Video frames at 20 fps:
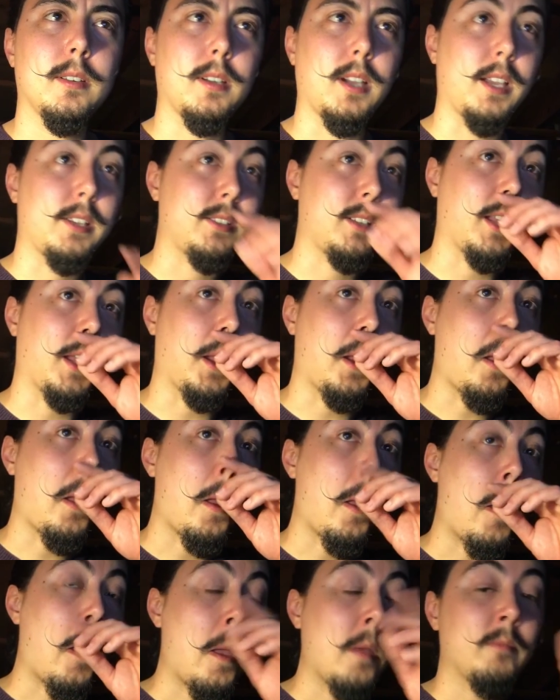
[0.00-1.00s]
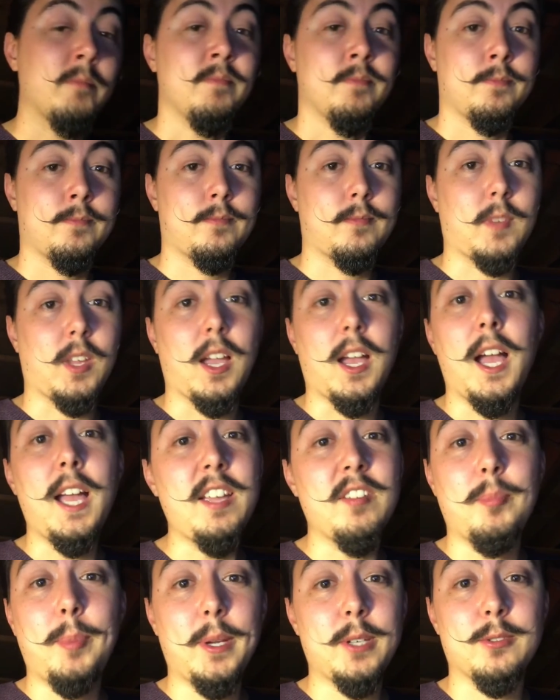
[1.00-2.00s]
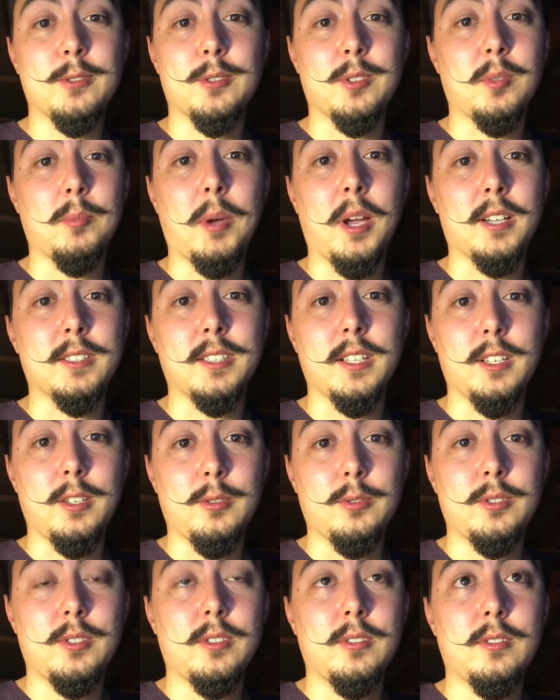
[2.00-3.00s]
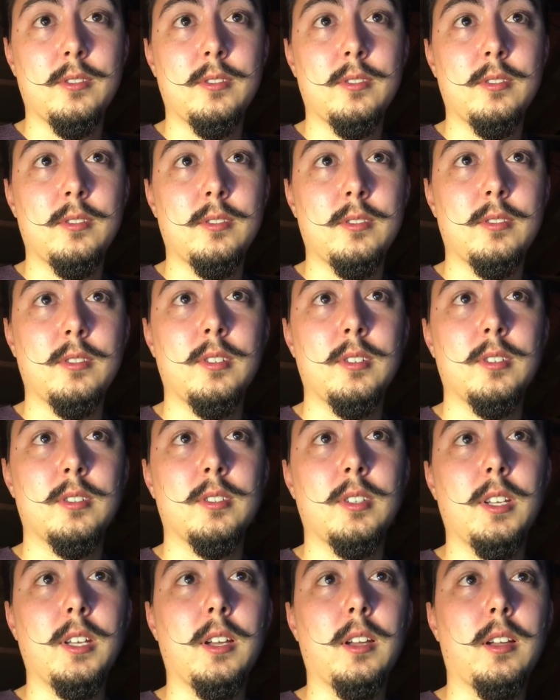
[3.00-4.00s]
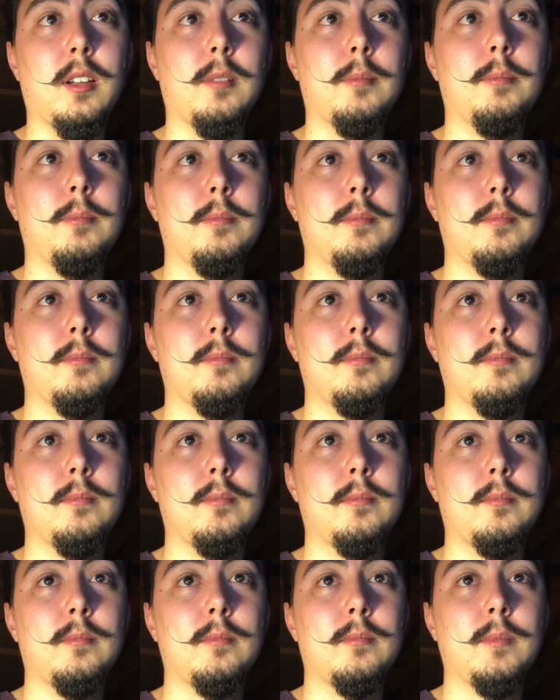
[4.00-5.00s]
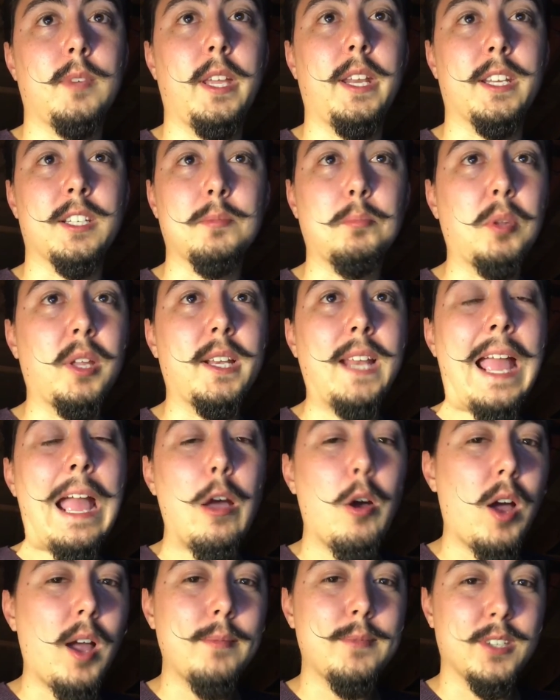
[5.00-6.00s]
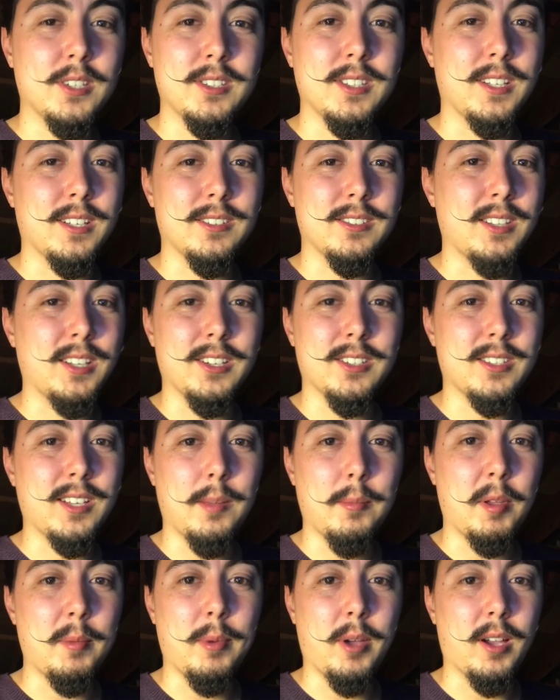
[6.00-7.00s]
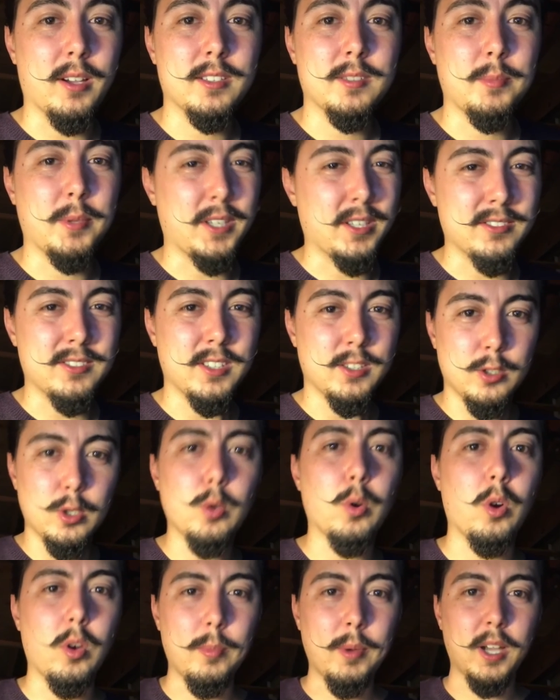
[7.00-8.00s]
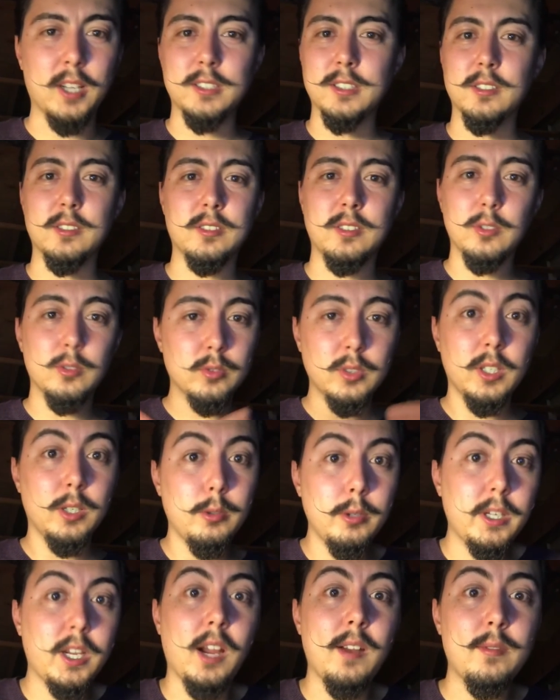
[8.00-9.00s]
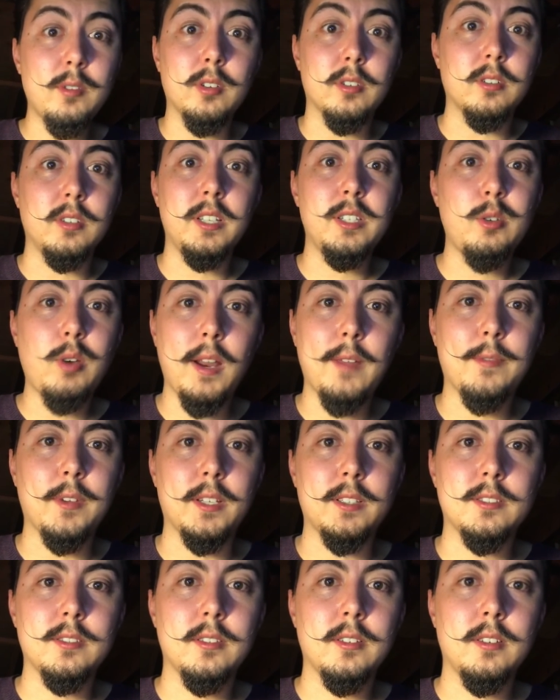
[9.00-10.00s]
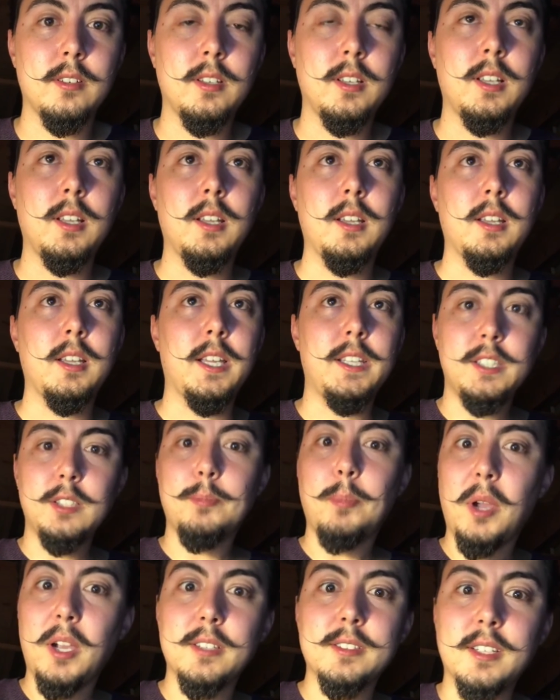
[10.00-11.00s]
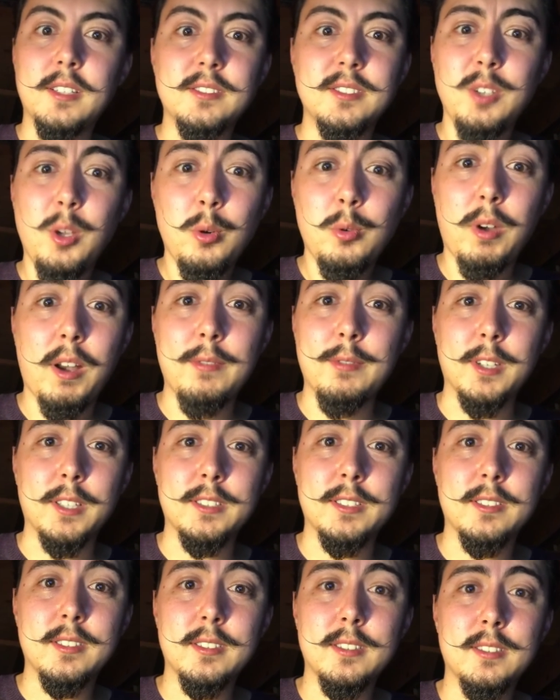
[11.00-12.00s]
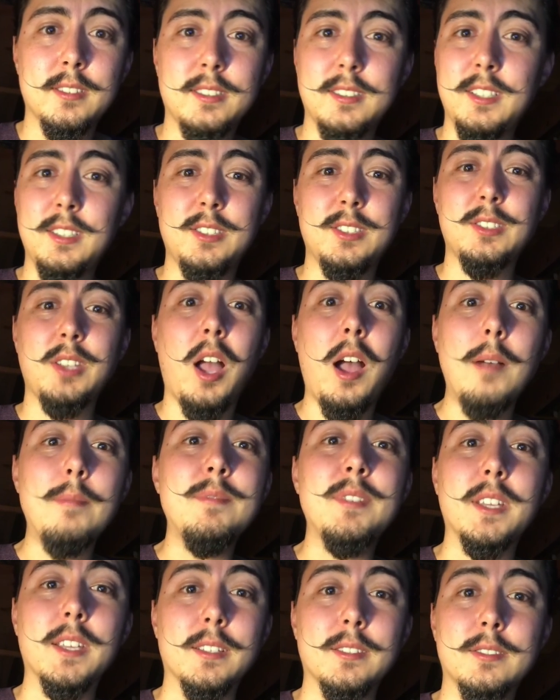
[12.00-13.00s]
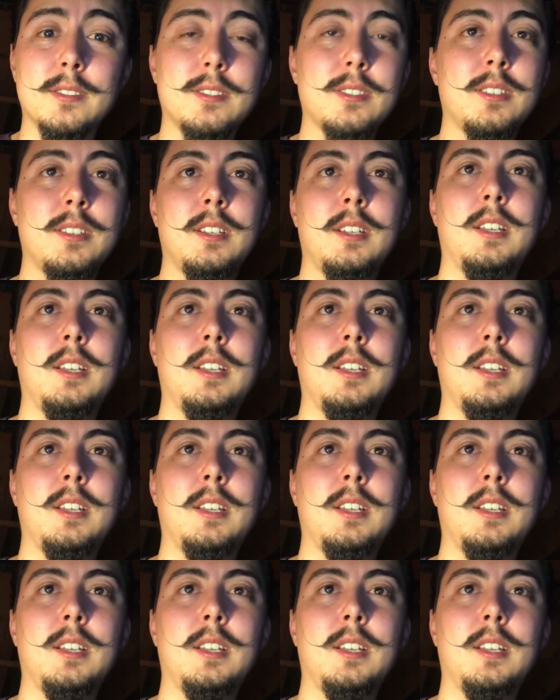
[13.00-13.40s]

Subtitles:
I say, I have pictures of the box I used. And explain how obvious it is that it's not my box. Because these U-Haul boxes, they're literally covered in graphics. And this box has no graphics. This is obvious.